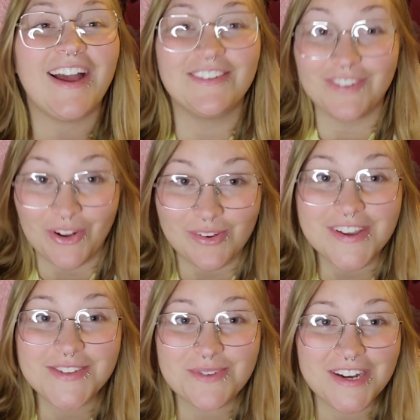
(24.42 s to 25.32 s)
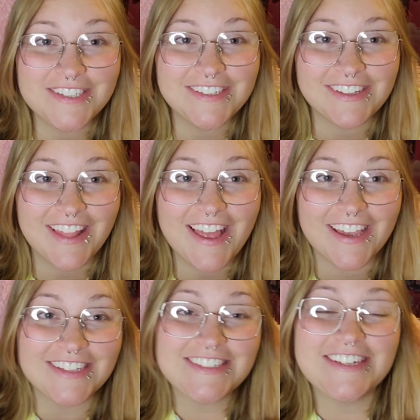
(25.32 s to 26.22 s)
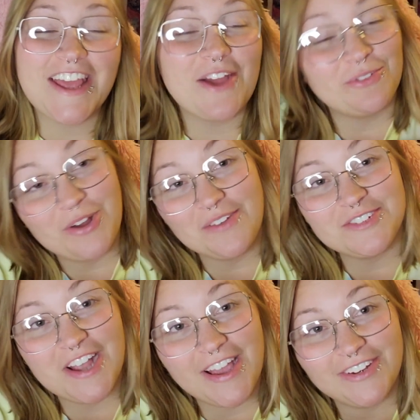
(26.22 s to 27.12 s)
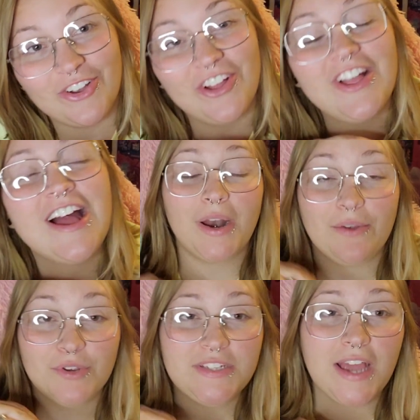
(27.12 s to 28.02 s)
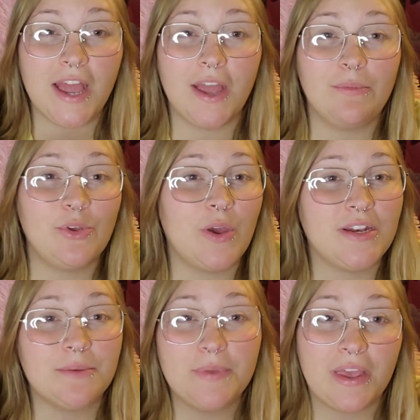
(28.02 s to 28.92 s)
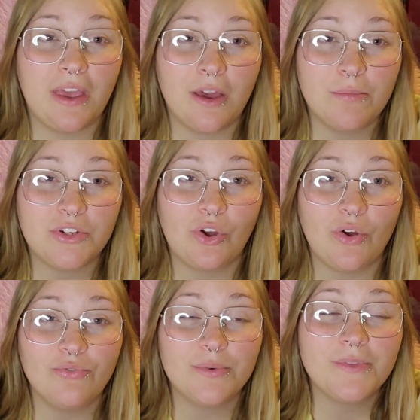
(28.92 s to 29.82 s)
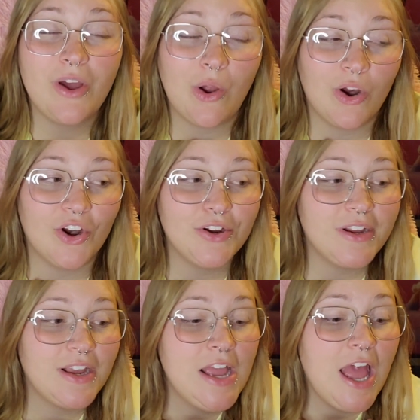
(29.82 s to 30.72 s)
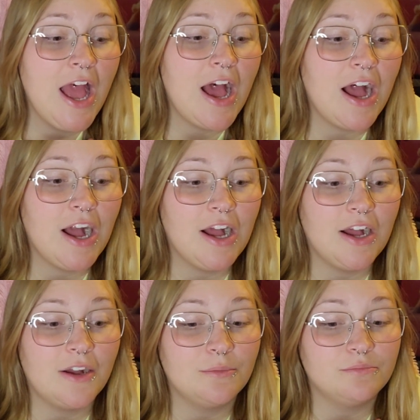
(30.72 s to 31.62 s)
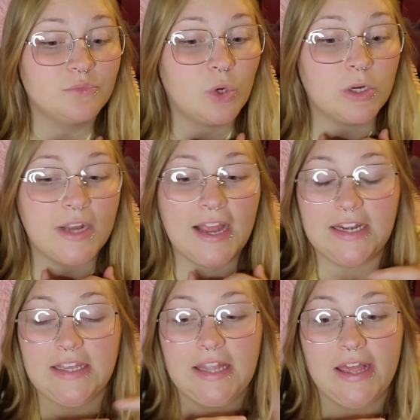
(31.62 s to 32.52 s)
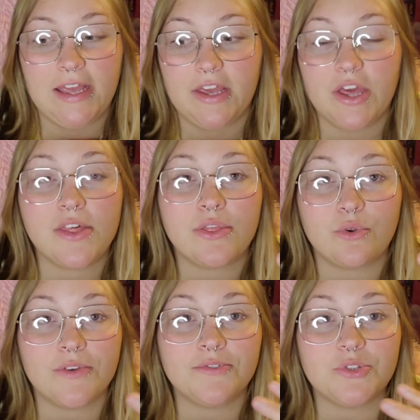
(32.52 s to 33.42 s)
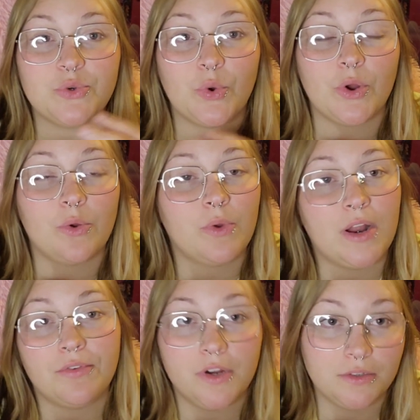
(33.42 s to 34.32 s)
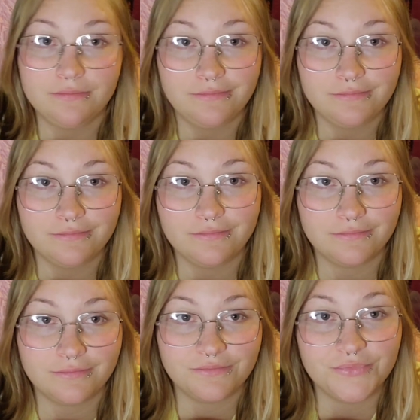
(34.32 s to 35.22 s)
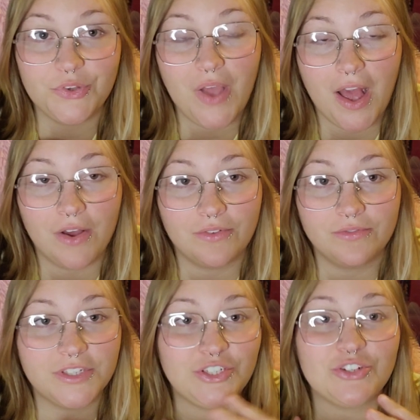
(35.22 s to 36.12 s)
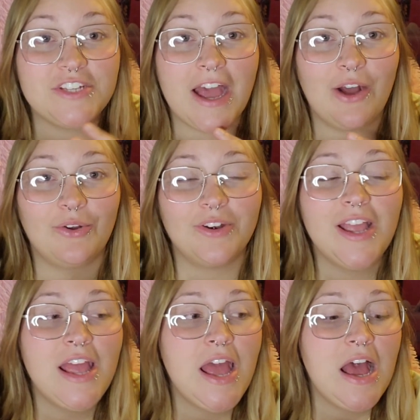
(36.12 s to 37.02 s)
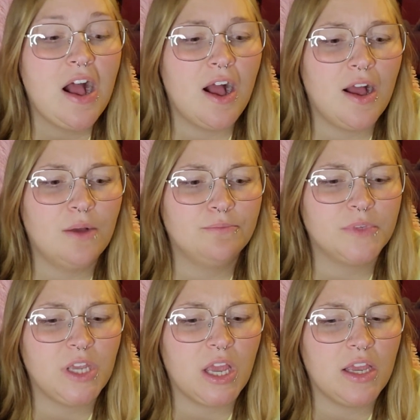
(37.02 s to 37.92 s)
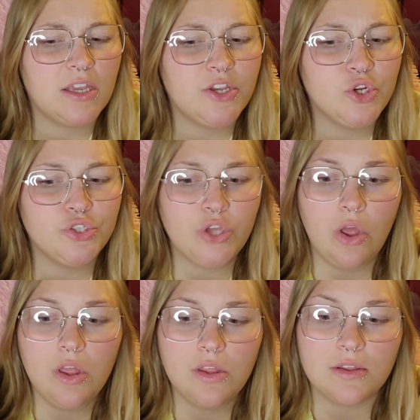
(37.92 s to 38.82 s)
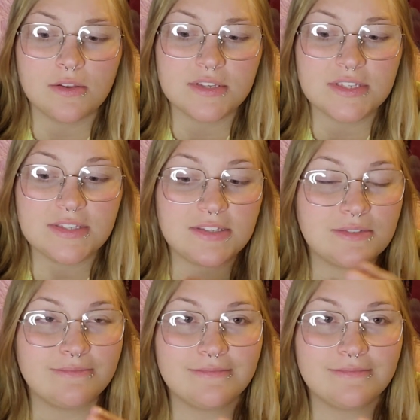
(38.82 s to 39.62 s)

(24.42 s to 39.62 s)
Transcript: I've always wanted to collect an Ever After High doll. But every time you end up picking up a doll from the ARC, um, or any like thrift store or whatever you have in your town, um, your dolls